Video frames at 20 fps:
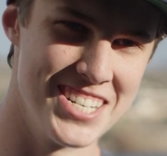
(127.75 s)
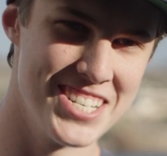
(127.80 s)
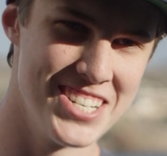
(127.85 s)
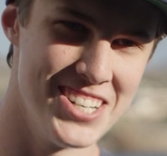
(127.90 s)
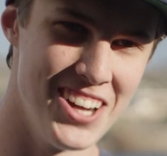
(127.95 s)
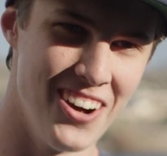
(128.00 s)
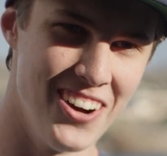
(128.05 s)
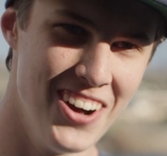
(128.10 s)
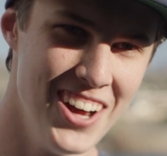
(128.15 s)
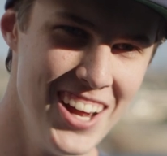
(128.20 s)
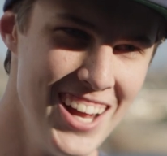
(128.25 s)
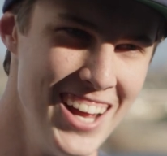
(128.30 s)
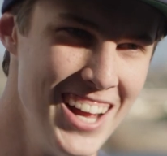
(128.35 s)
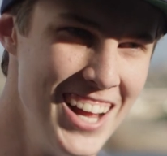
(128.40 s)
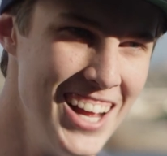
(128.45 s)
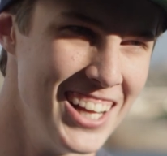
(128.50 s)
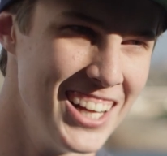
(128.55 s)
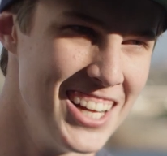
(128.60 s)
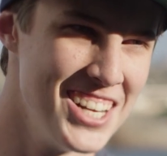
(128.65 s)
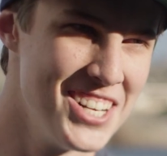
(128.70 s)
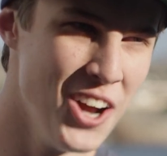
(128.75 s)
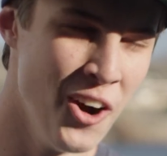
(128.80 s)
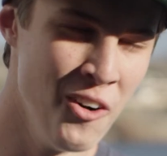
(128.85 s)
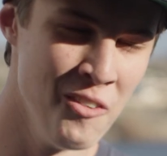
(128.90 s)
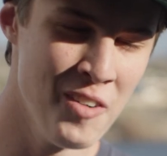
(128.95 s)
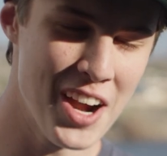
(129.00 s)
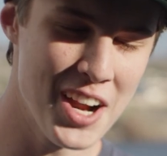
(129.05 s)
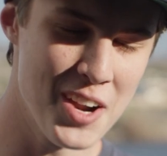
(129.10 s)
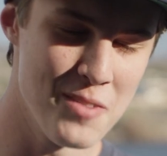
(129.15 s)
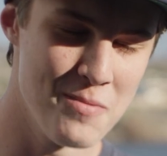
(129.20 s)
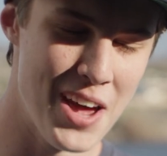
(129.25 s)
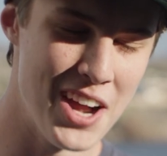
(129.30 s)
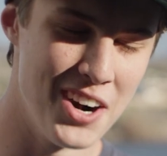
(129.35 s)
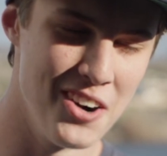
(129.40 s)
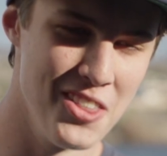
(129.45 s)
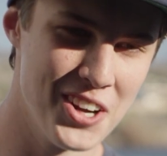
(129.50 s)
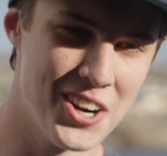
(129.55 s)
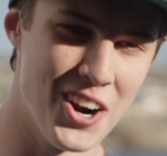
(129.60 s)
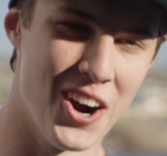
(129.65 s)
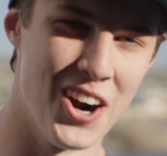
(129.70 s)
So let's hope I could
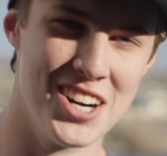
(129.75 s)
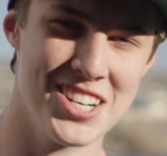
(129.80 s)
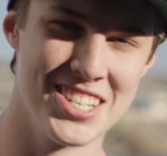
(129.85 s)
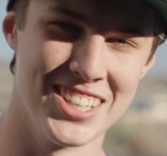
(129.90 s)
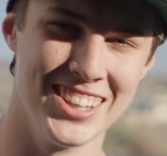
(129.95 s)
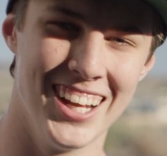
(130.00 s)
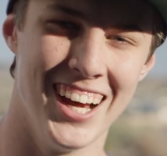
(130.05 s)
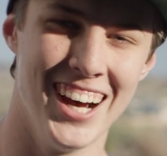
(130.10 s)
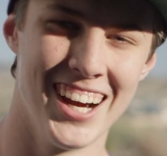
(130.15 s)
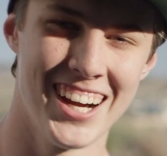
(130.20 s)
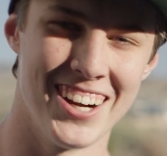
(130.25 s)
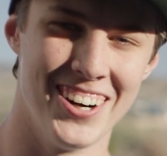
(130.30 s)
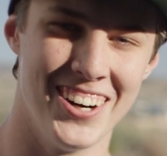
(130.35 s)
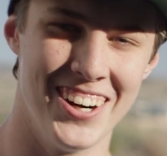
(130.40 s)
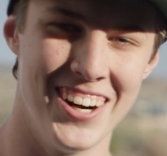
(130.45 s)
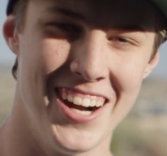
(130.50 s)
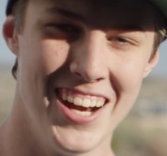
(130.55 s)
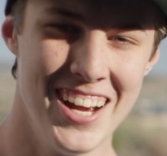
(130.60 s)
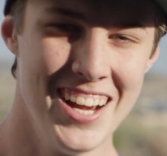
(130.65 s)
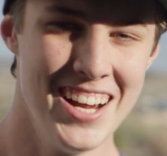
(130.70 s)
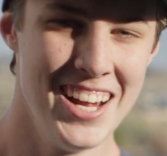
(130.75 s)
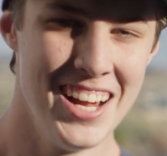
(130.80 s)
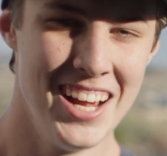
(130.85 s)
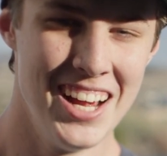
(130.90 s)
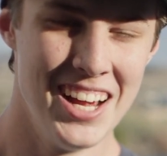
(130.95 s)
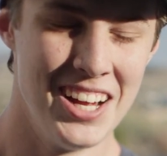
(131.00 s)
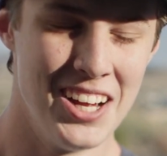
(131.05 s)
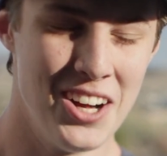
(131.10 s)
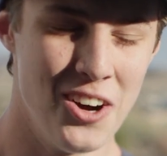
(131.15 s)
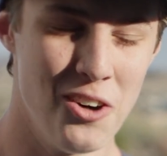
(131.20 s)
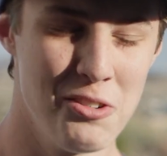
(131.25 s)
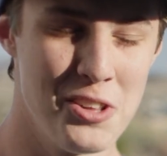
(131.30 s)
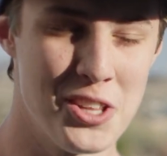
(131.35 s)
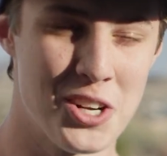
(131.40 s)
better the car's luck, or hopefully